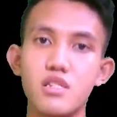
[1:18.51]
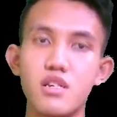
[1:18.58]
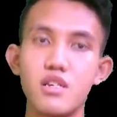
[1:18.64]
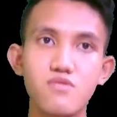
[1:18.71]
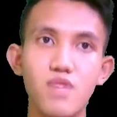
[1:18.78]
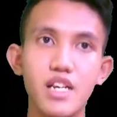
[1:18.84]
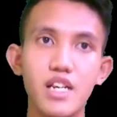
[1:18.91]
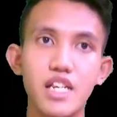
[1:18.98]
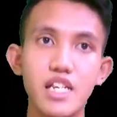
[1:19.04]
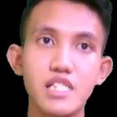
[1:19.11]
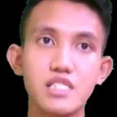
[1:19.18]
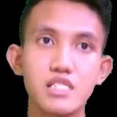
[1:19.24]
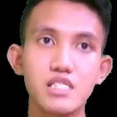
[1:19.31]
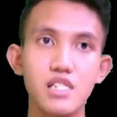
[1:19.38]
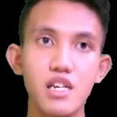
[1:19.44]
The first one
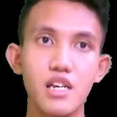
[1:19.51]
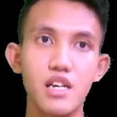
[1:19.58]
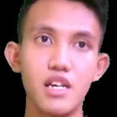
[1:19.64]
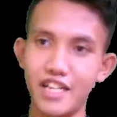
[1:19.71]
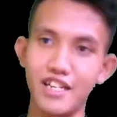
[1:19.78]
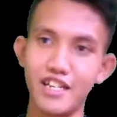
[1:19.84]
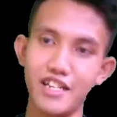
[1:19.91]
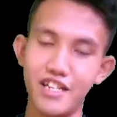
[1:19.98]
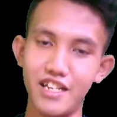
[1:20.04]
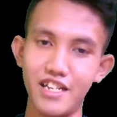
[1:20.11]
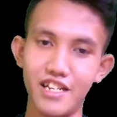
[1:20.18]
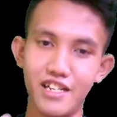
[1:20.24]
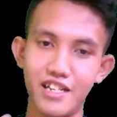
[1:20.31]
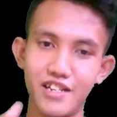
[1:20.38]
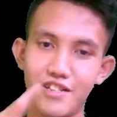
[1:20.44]
is like
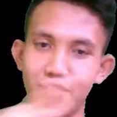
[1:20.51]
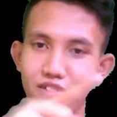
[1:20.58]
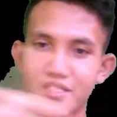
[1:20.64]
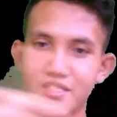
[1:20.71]
the